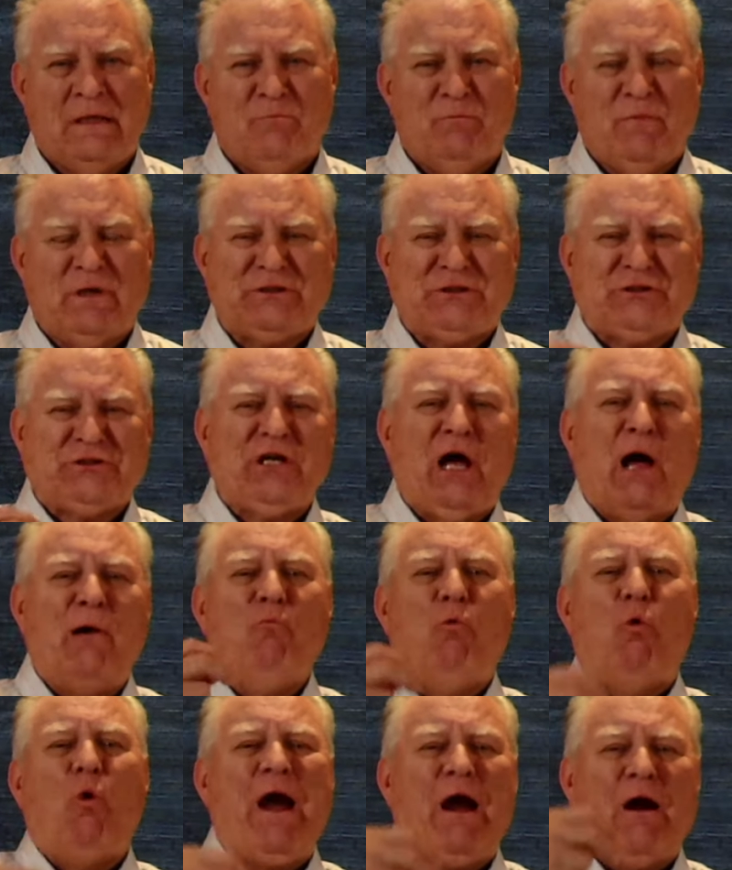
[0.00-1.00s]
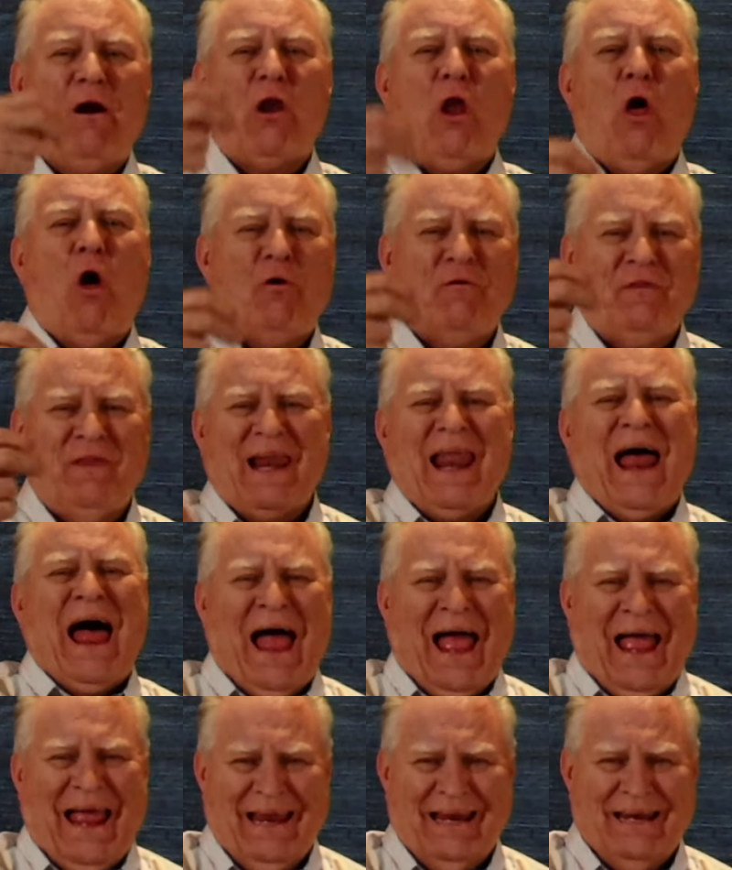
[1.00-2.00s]
But somewhere along the
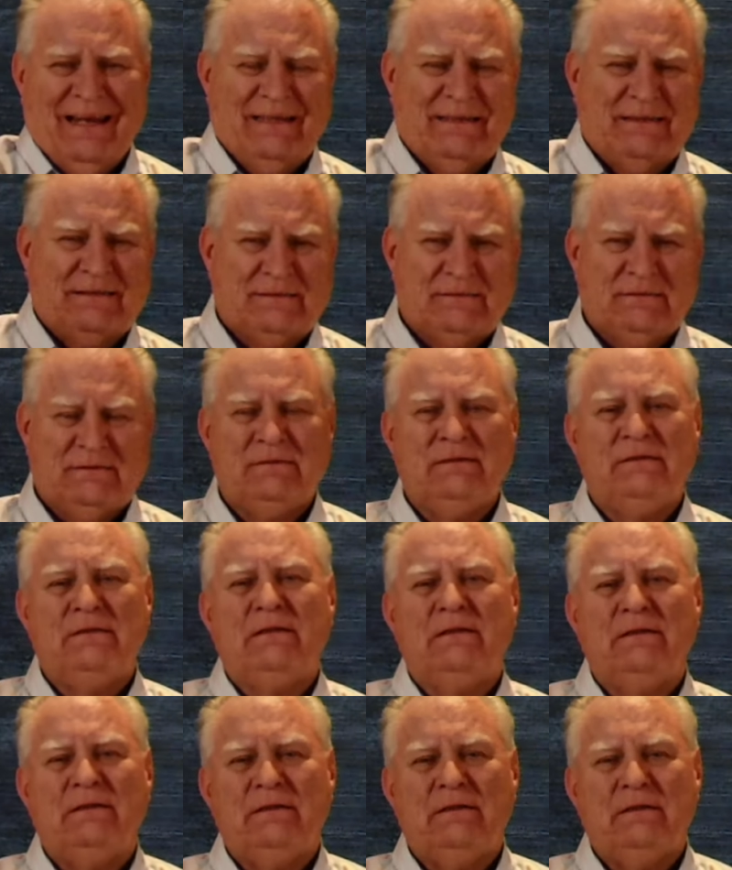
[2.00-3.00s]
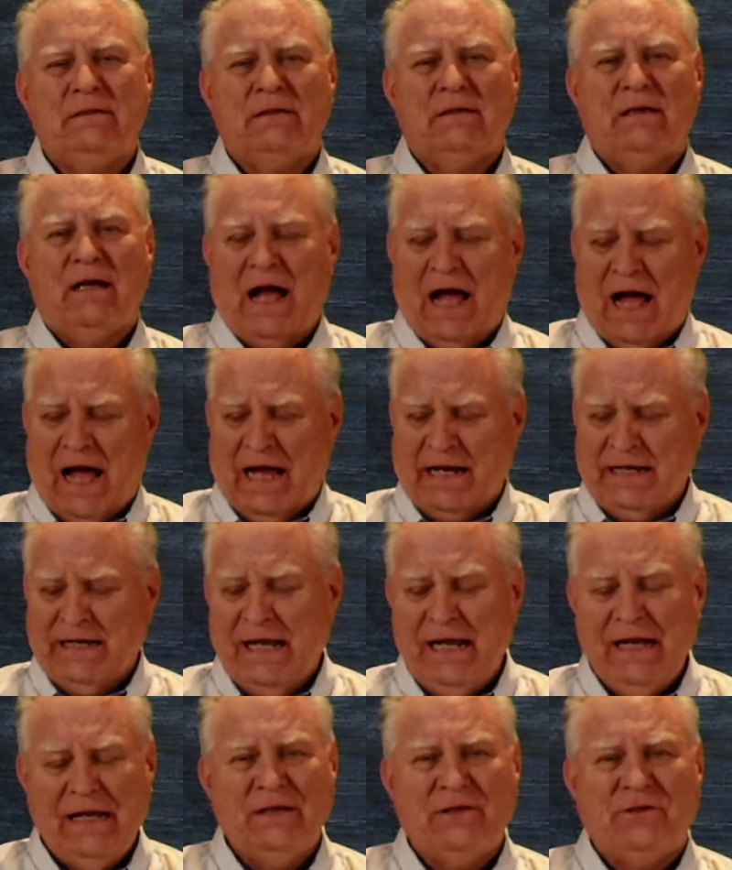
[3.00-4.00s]
line, I
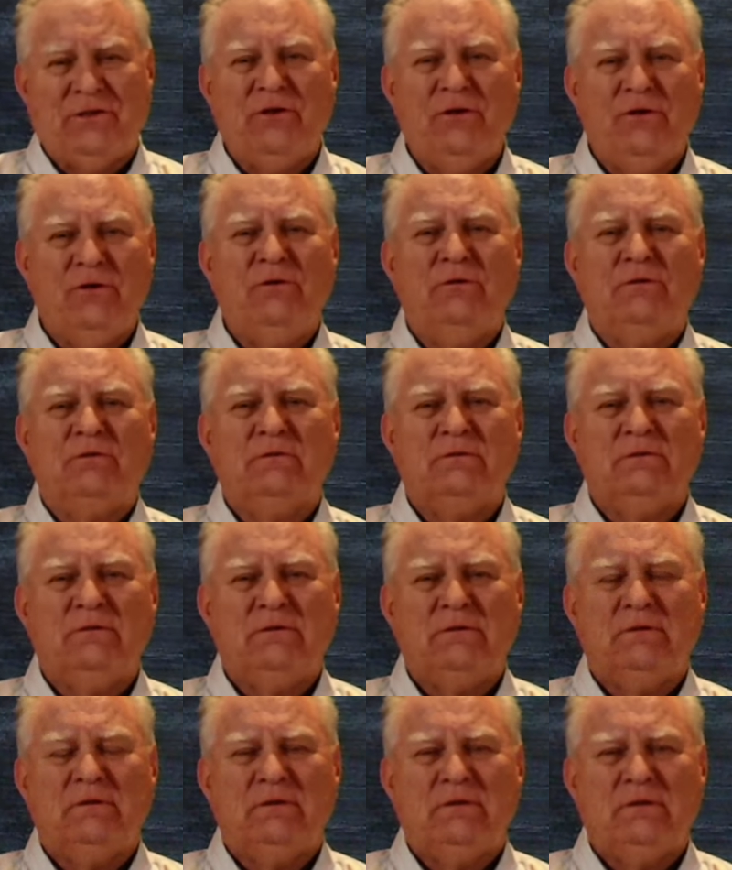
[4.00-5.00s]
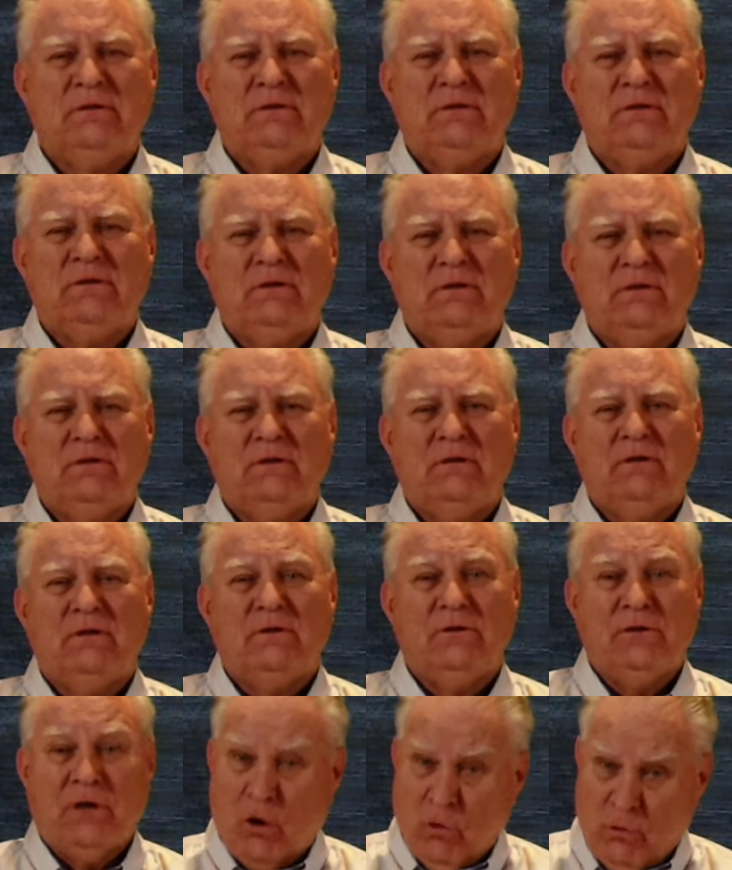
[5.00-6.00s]
need to
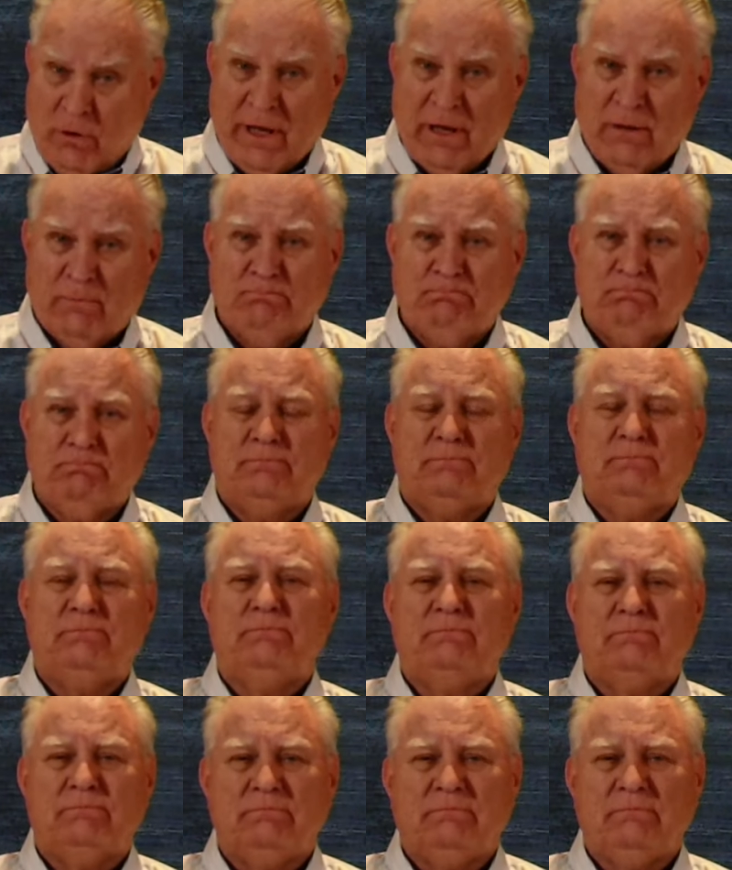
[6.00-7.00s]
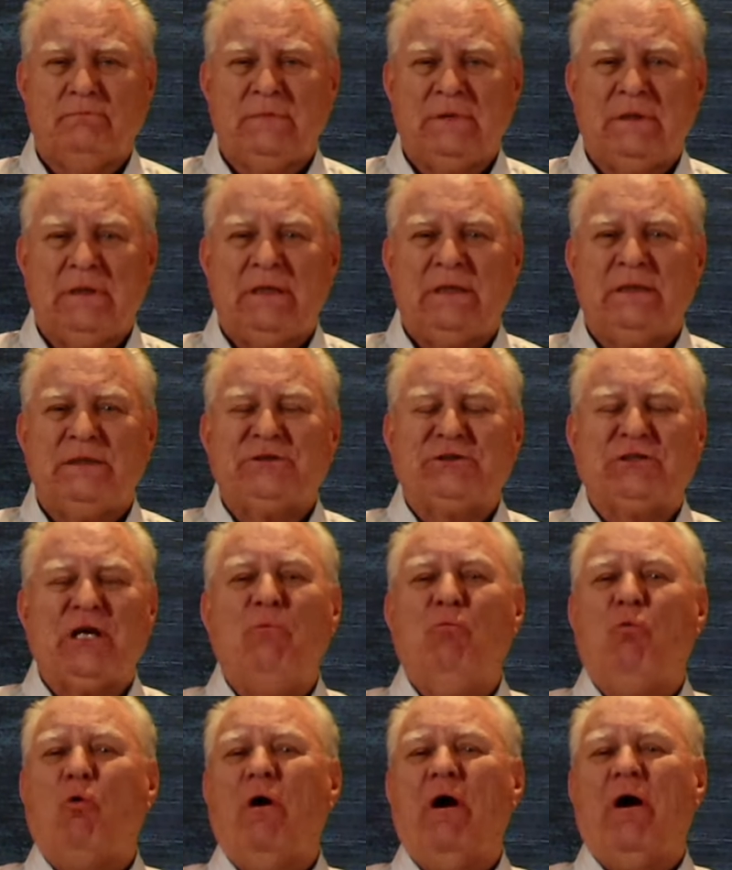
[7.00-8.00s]
know him.
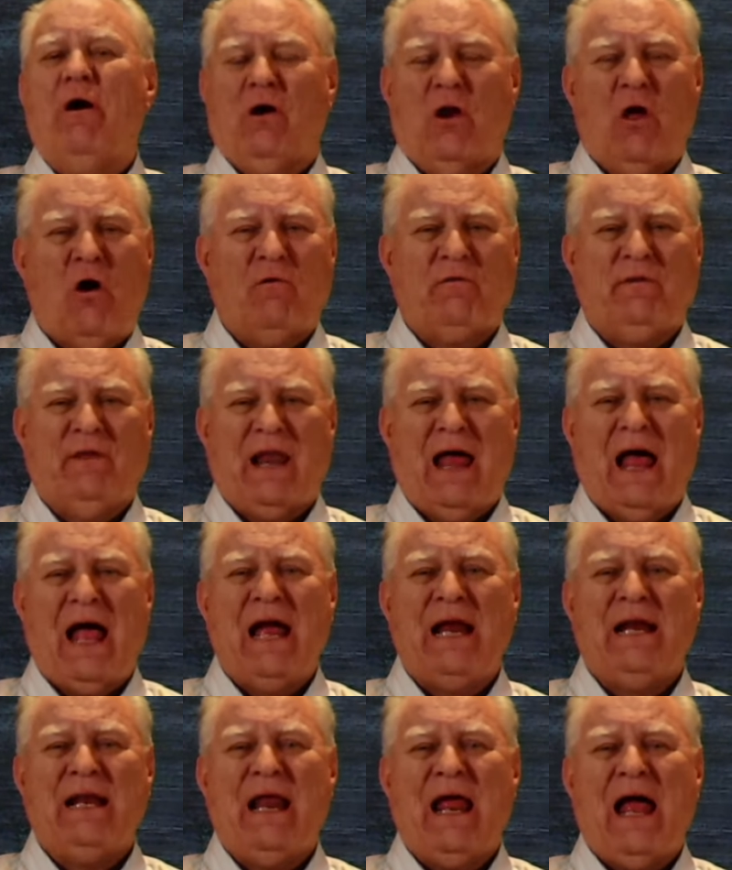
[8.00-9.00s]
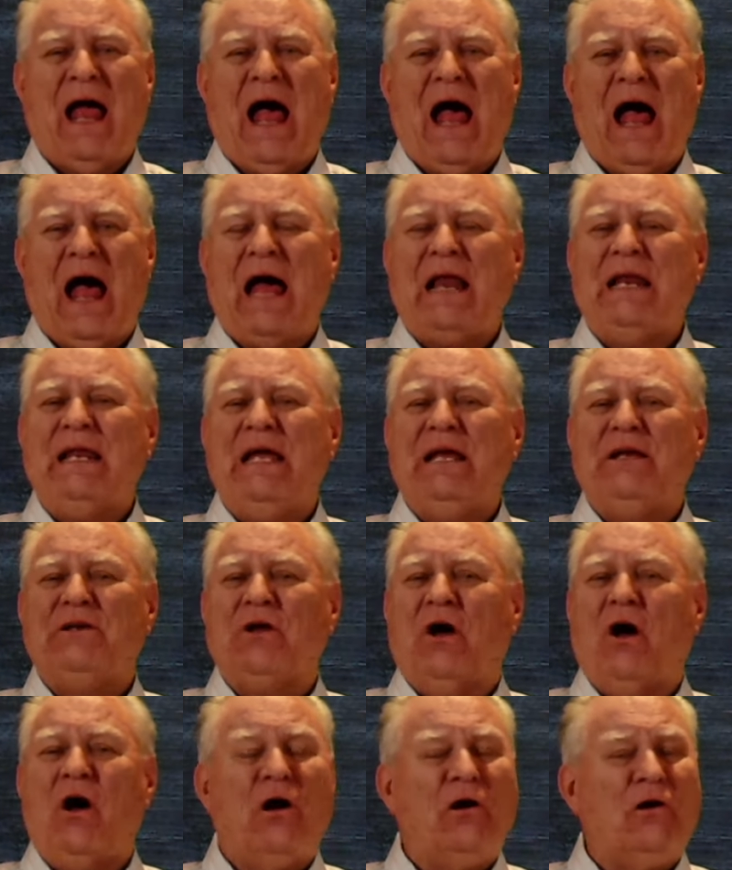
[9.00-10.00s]
Somewhere along the line, I need
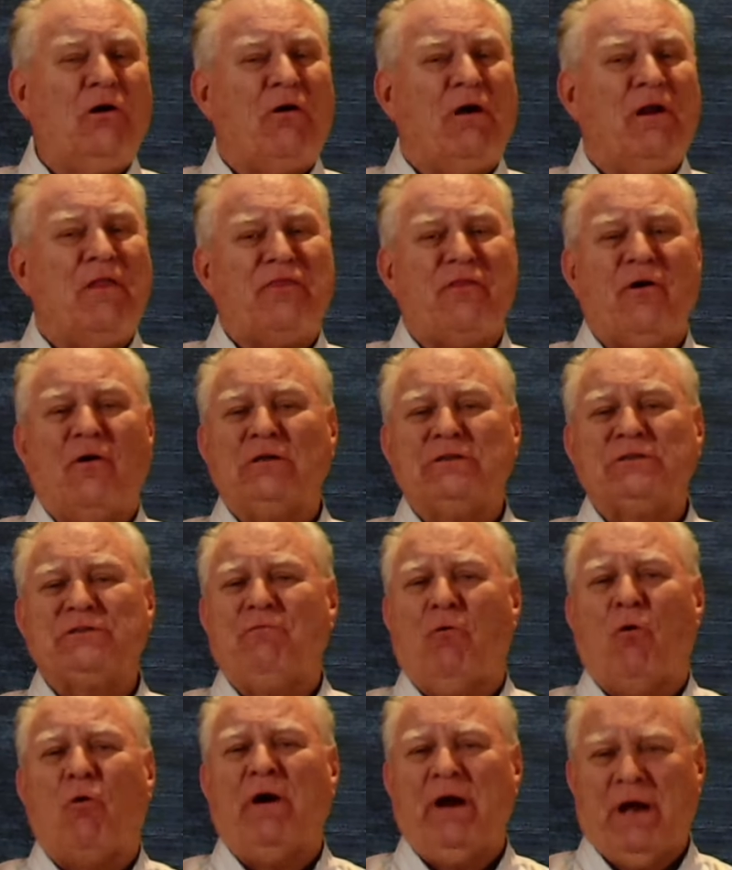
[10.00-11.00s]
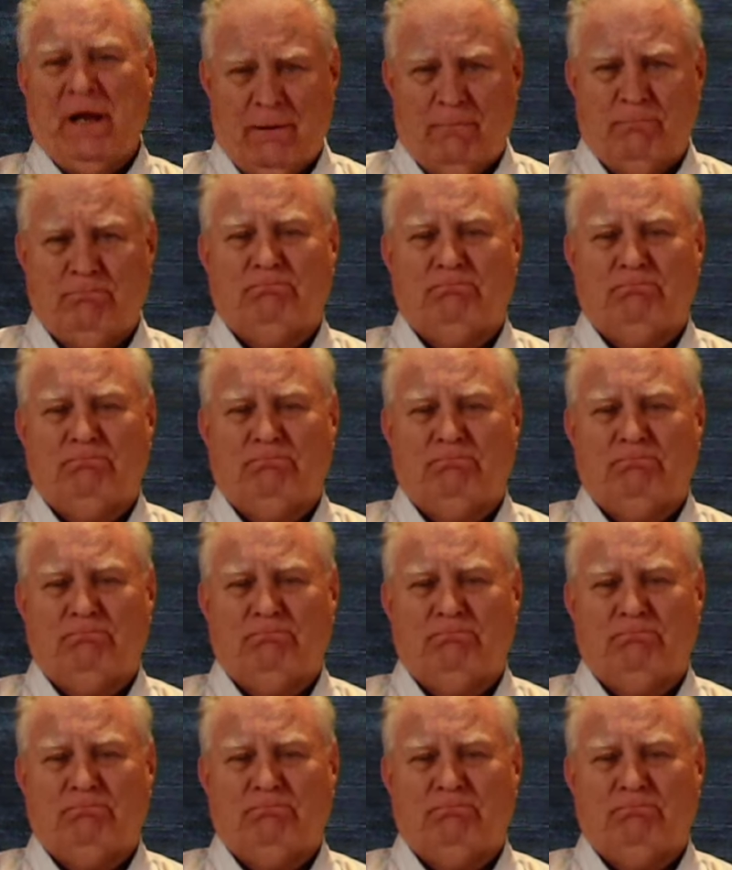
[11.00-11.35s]
to hunger and thirst for him.